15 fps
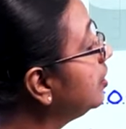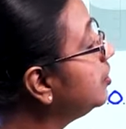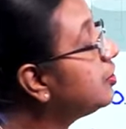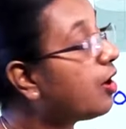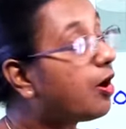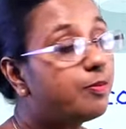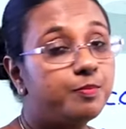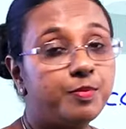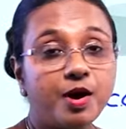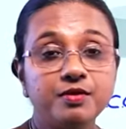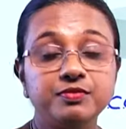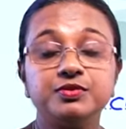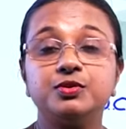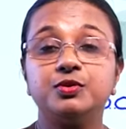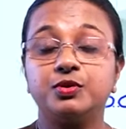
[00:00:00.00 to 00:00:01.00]
drop
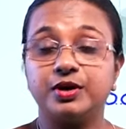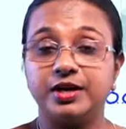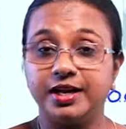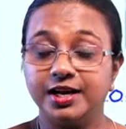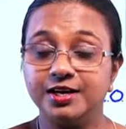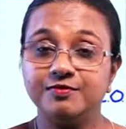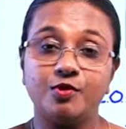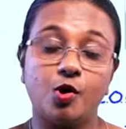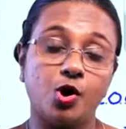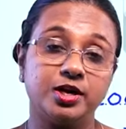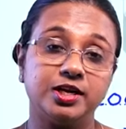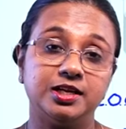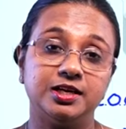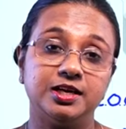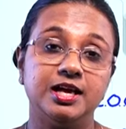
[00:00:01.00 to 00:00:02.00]
of coconut
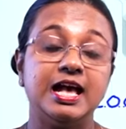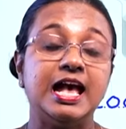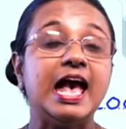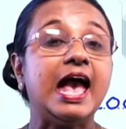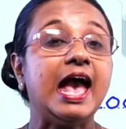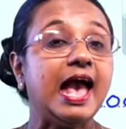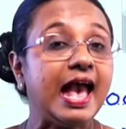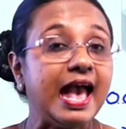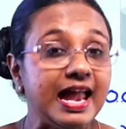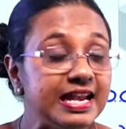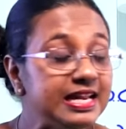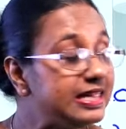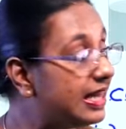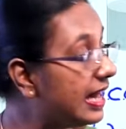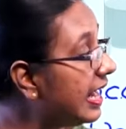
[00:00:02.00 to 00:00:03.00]
water. And